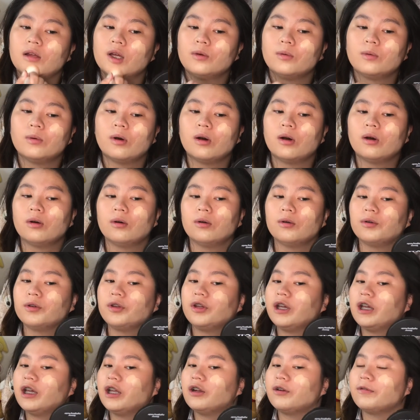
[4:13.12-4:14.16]
Whoa,
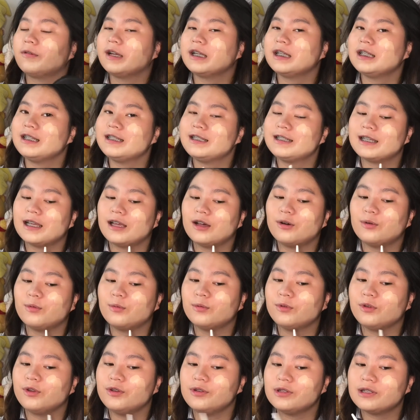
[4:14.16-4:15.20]
you can already tell
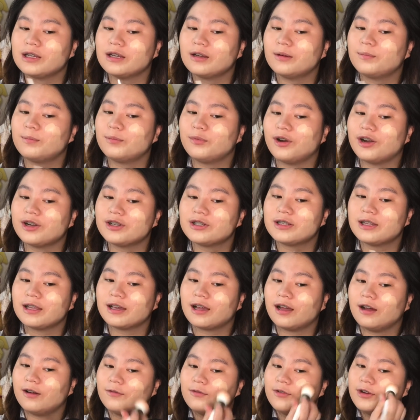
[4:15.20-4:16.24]
using a brush the
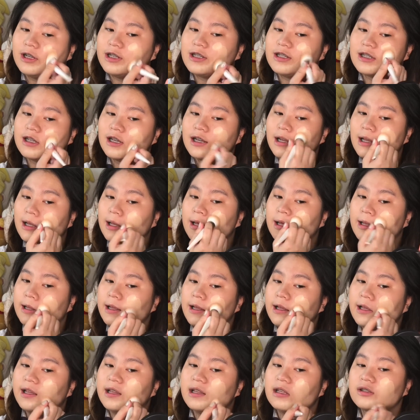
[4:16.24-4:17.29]
coverage
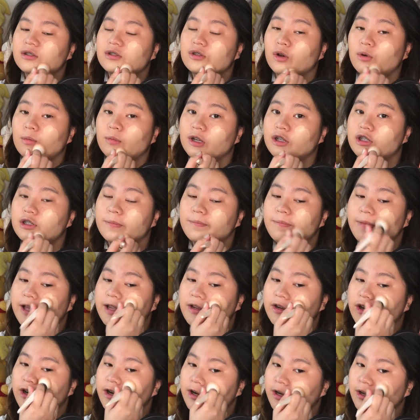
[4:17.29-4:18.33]
is so much
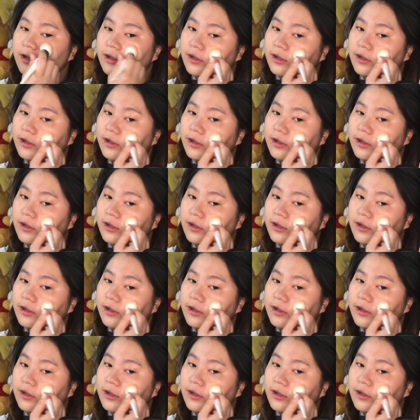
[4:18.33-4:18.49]
better